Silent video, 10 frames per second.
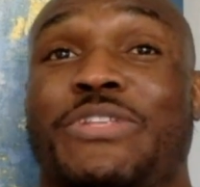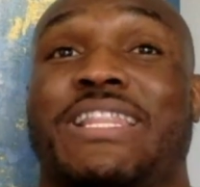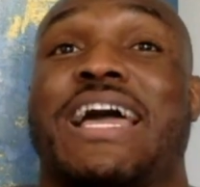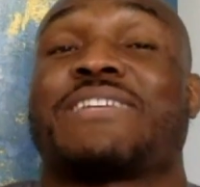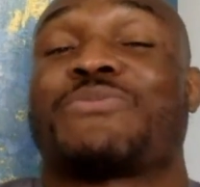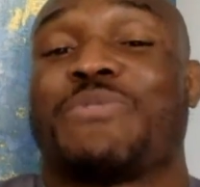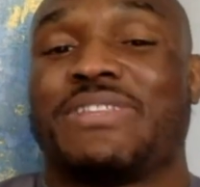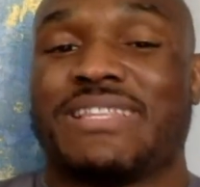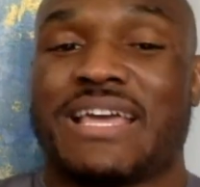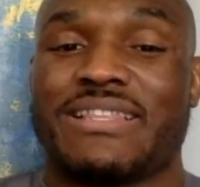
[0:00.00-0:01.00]
the last
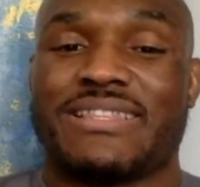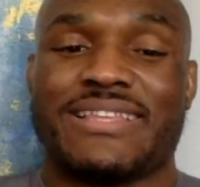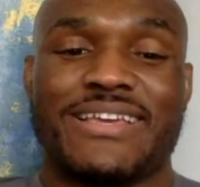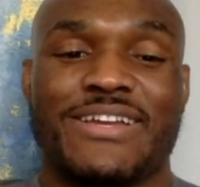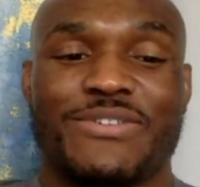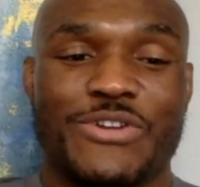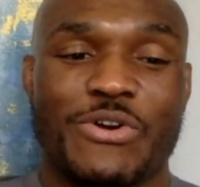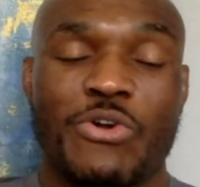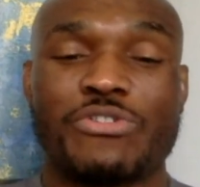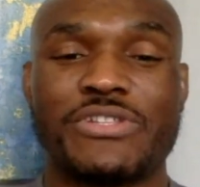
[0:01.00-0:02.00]
one that,
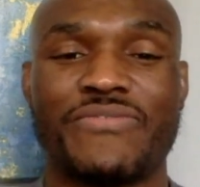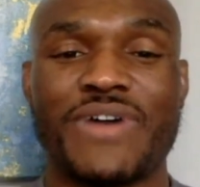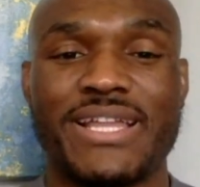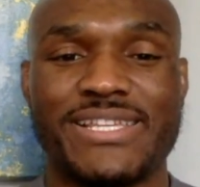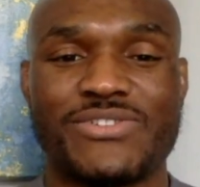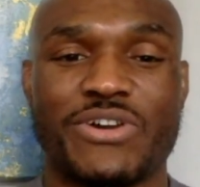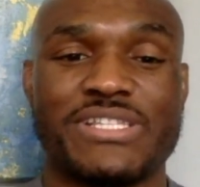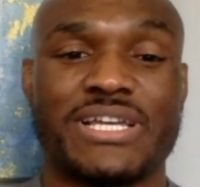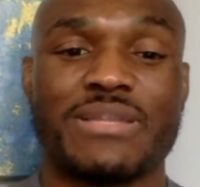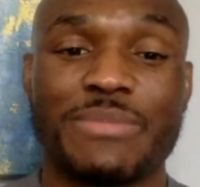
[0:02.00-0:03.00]
close to the fight, they
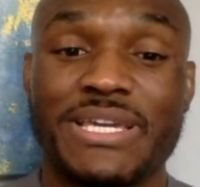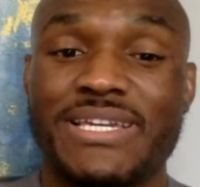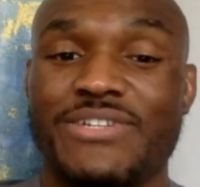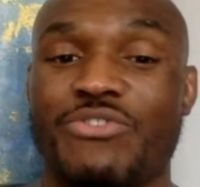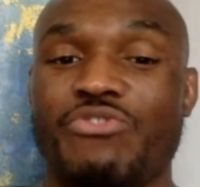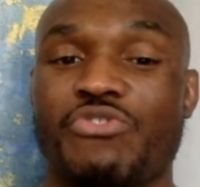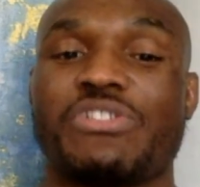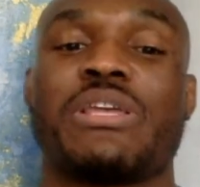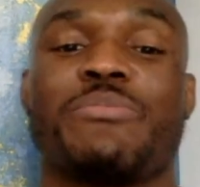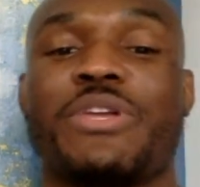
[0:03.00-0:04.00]
started telling me, George
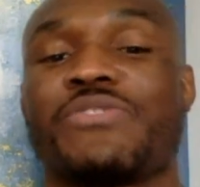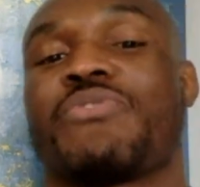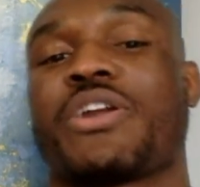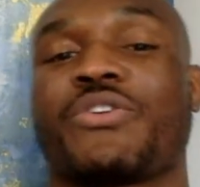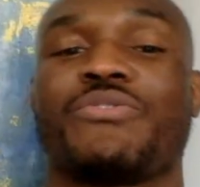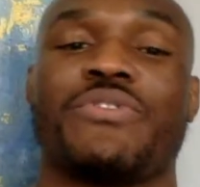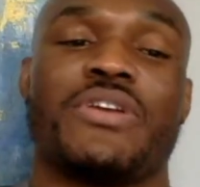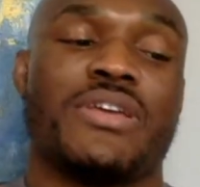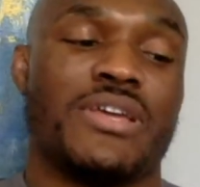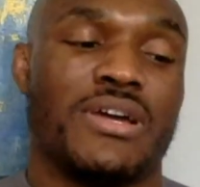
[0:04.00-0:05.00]
St. Pierre's record
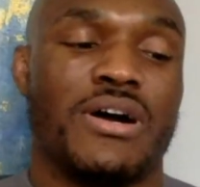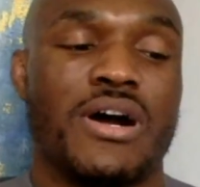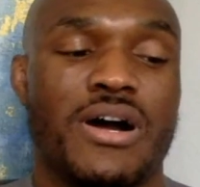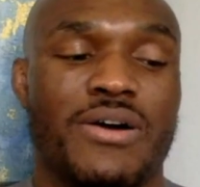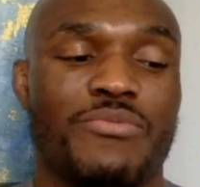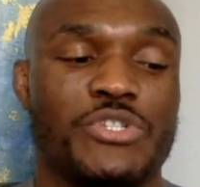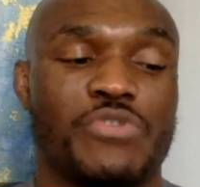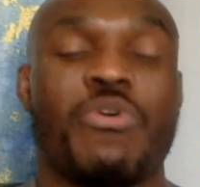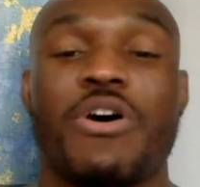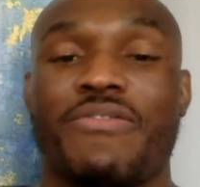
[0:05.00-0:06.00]
was
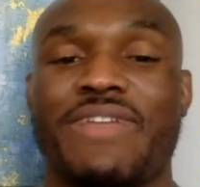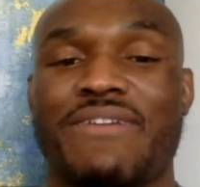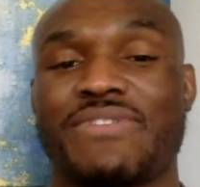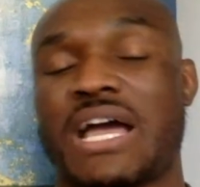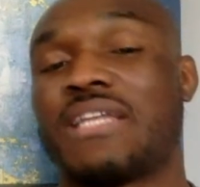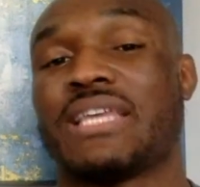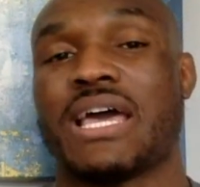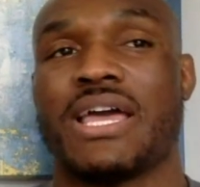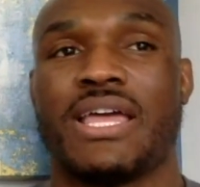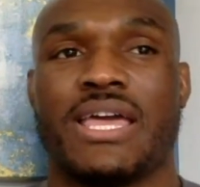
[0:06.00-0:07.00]
12, and I've tied
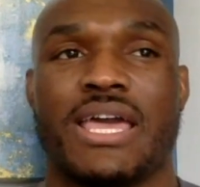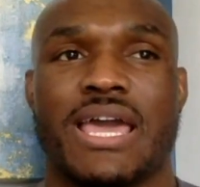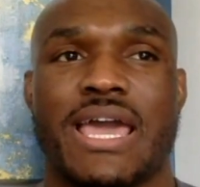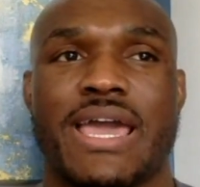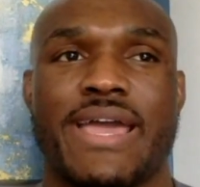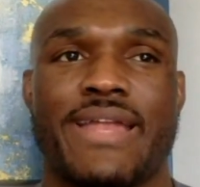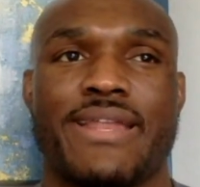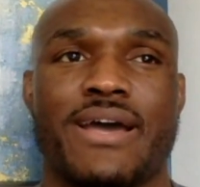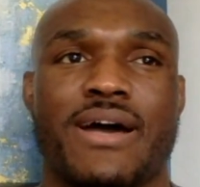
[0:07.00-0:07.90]
that. And,